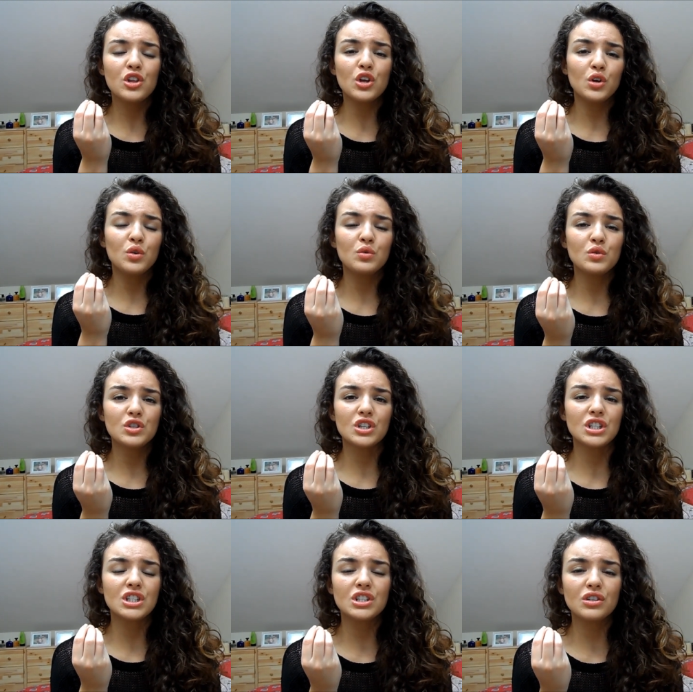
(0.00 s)
to
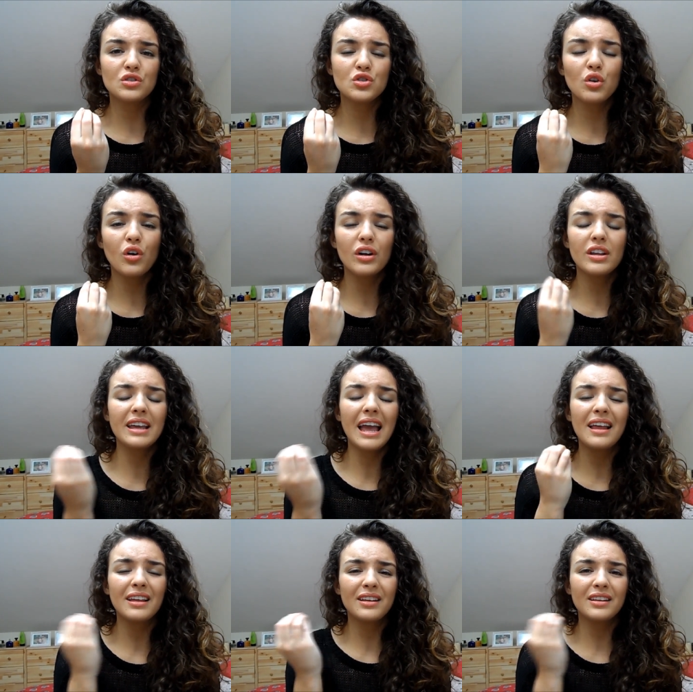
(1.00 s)
just
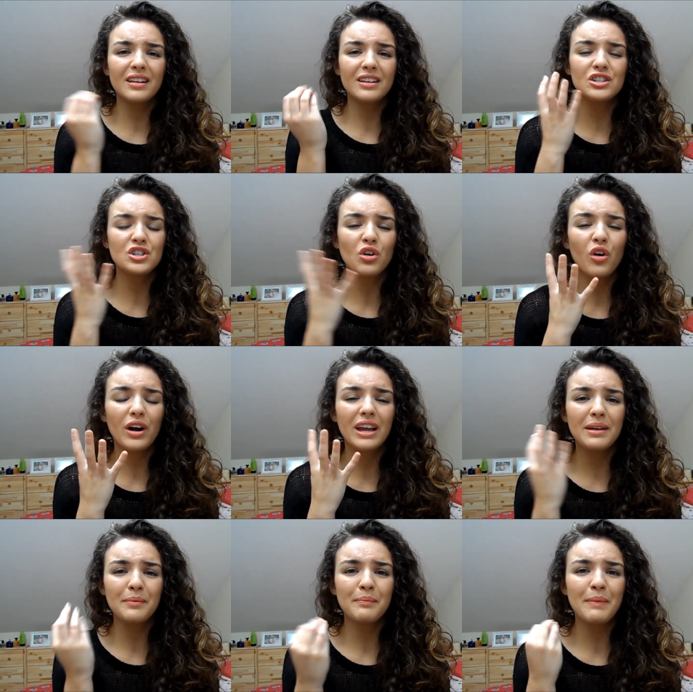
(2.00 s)

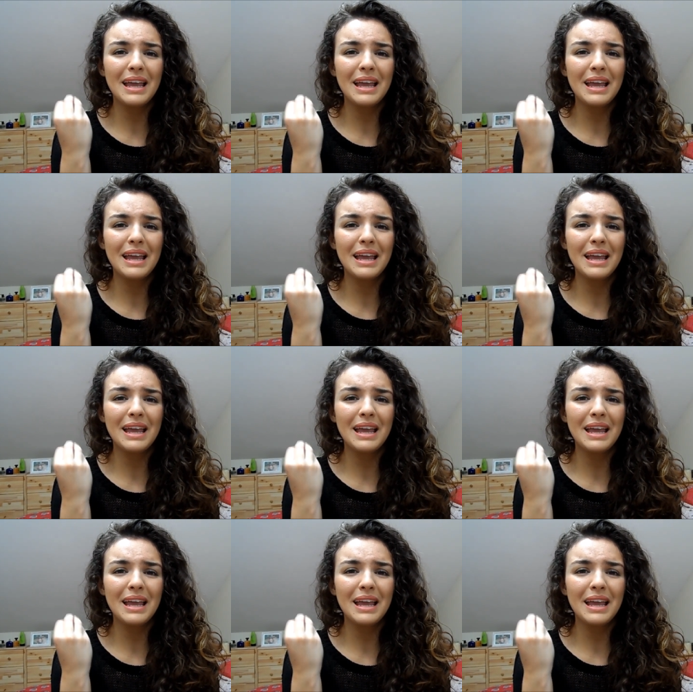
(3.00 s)
try